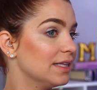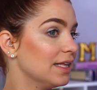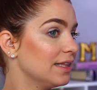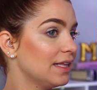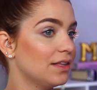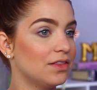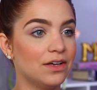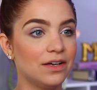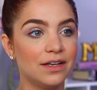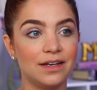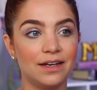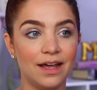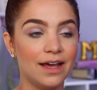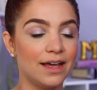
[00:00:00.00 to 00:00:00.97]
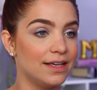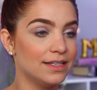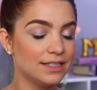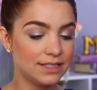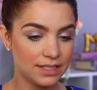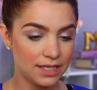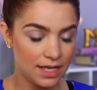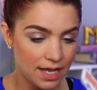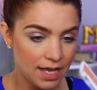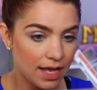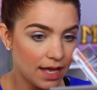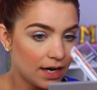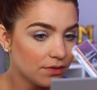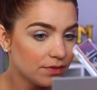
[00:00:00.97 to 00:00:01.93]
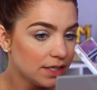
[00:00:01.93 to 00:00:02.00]
like they look nice.
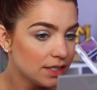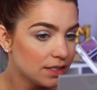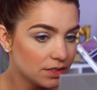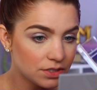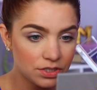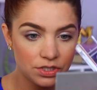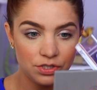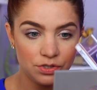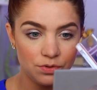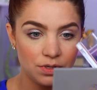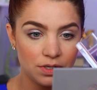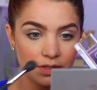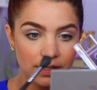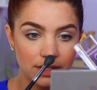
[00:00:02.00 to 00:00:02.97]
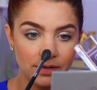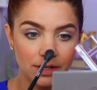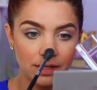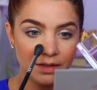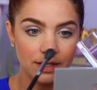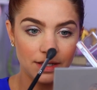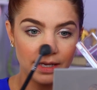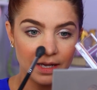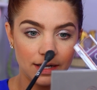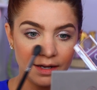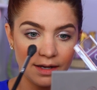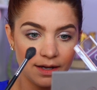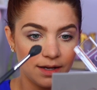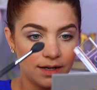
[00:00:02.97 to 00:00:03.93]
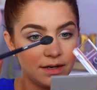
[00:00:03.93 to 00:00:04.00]
I don't think it looks too glittery looking at it
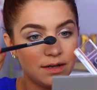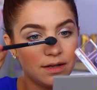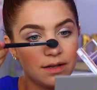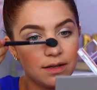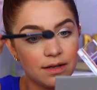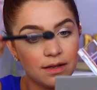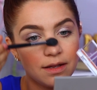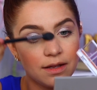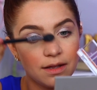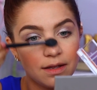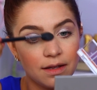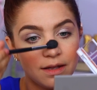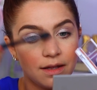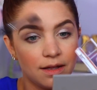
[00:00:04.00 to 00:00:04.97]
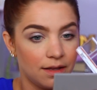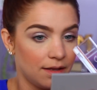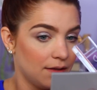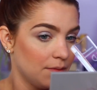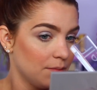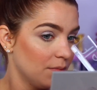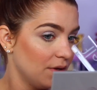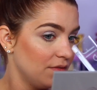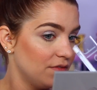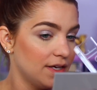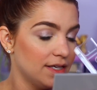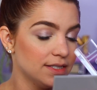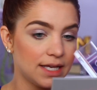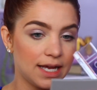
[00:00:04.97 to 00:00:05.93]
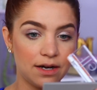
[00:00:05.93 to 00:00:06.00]
on my
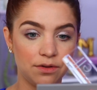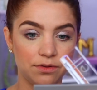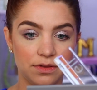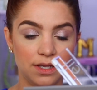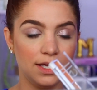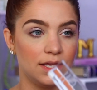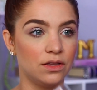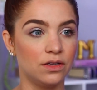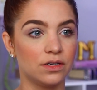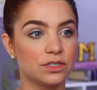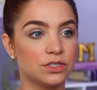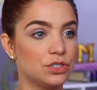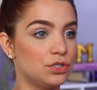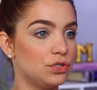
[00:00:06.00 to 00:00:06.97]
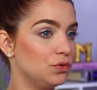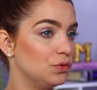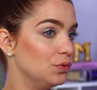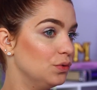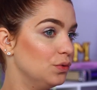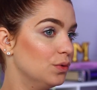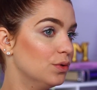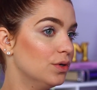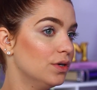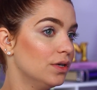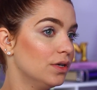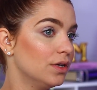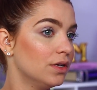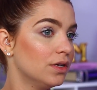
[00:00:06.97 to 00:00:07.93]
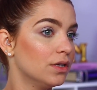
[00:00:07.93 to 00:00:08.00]
face. Like I don't think it looks too,
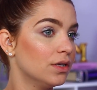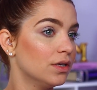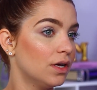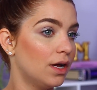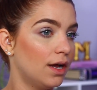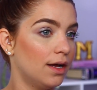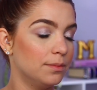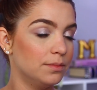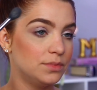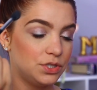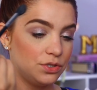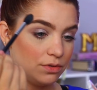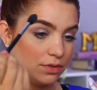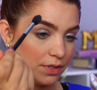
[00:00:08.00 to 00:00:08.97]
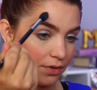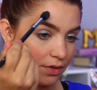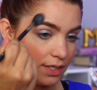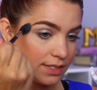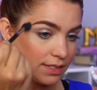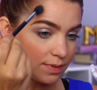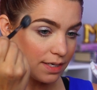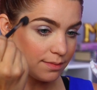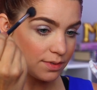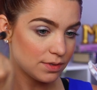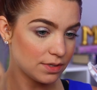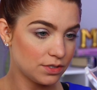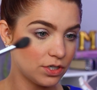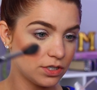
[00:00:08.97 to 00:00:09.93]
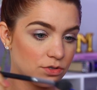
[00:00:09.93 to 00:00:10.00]
um, too glittery. Sometimes with
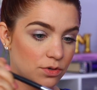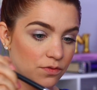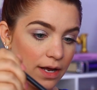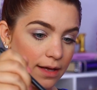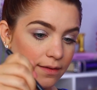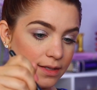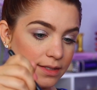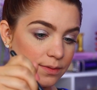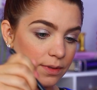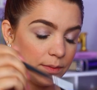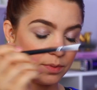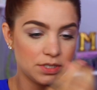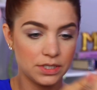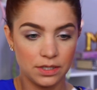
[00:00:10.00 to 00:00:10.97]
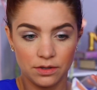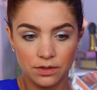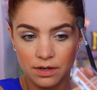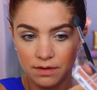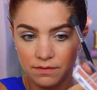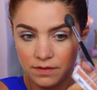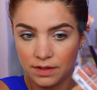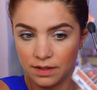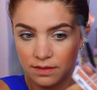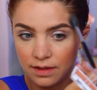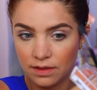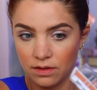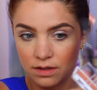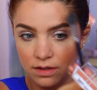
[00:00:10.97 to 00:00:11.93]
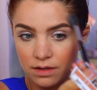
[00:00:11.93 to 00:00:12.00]
the drugstore highlights in particular, I feel like they
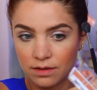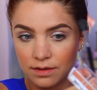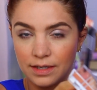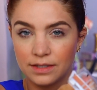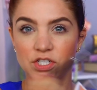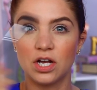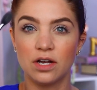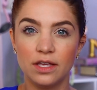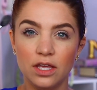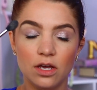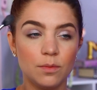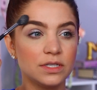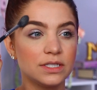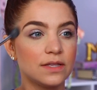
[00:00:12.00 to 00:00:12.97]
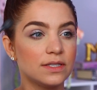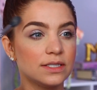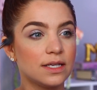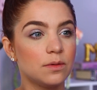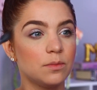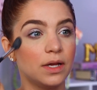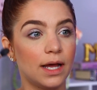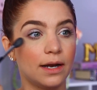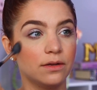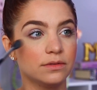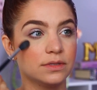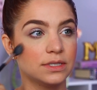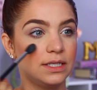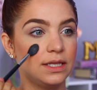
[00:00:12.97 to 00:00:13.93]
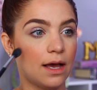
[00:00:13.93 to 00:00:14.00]
look like chunky almost on the skin, but I don't
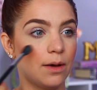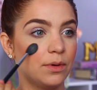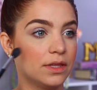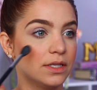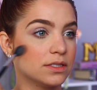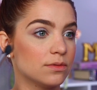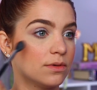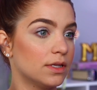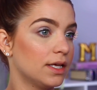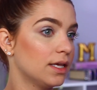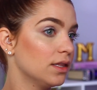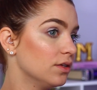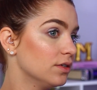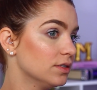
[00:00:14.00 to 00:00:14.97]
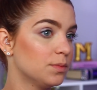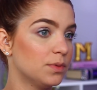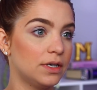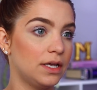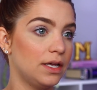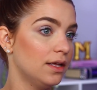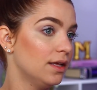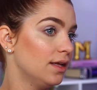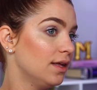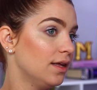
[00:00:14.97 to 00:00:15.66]
see that with this one. Like it looks pretty,